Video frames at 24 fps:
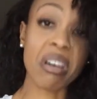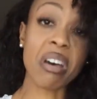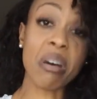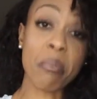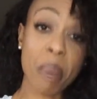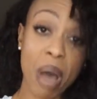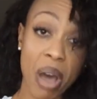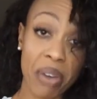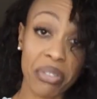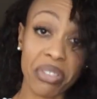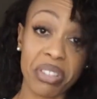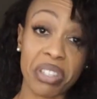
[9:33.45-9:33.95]

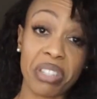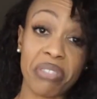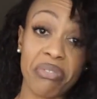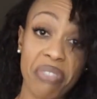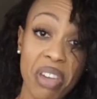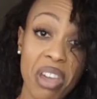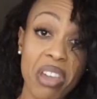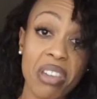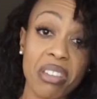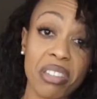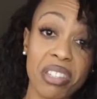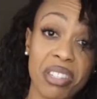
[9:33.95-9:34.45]
about this
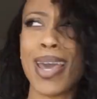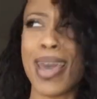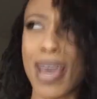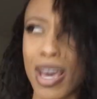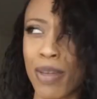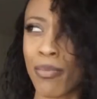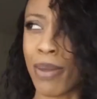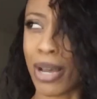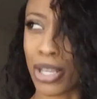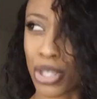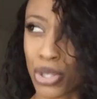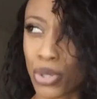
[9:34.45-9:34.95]
face
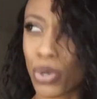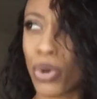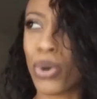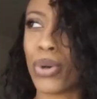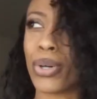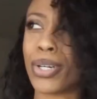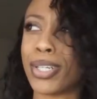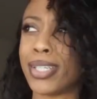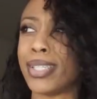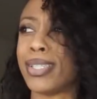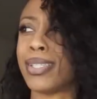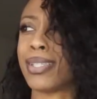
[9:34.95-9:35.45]
and my
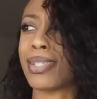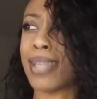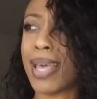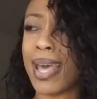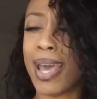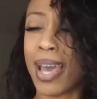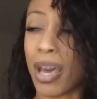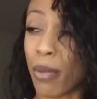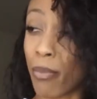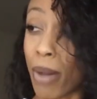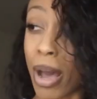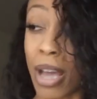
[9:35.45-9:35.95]
stories
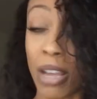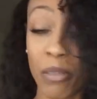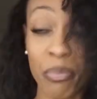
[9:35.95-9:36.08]
and my